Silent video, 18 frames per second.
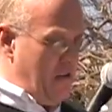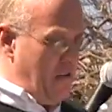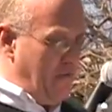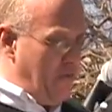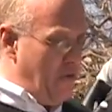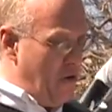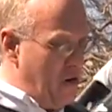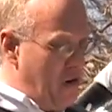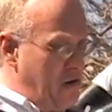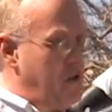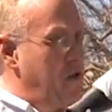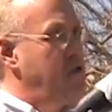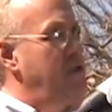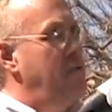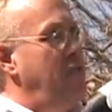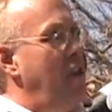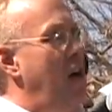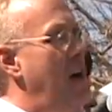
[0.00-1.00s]
the forces
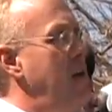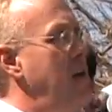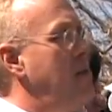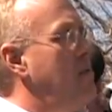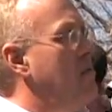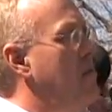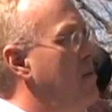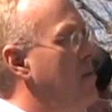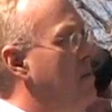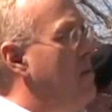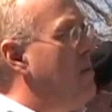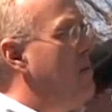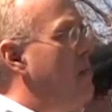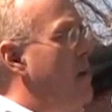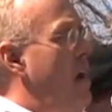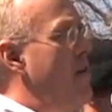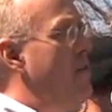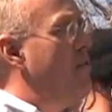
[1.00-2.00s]
of light
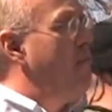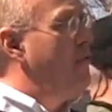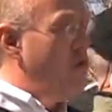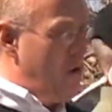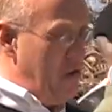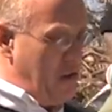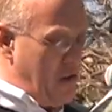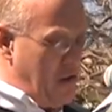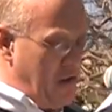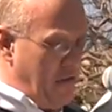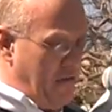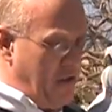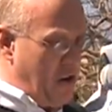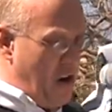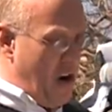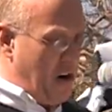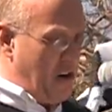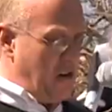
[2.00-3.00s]
and the forces of
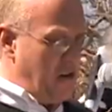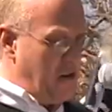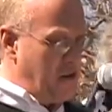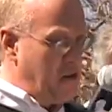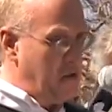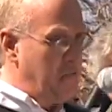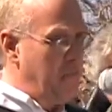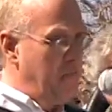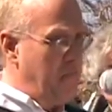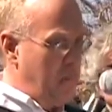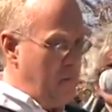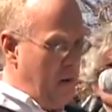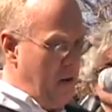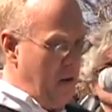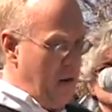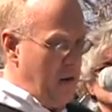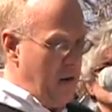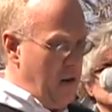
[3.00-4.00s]
darkness.
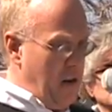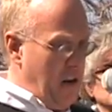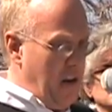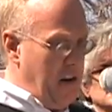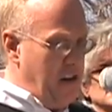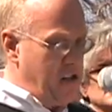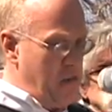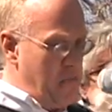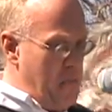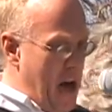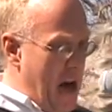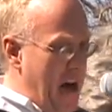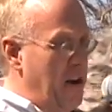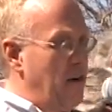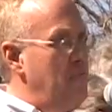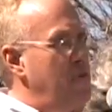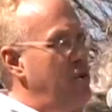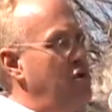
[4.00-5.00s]
It is a
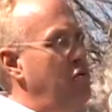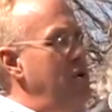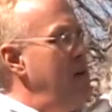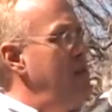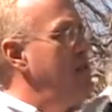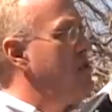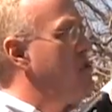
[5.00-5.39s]
battle between the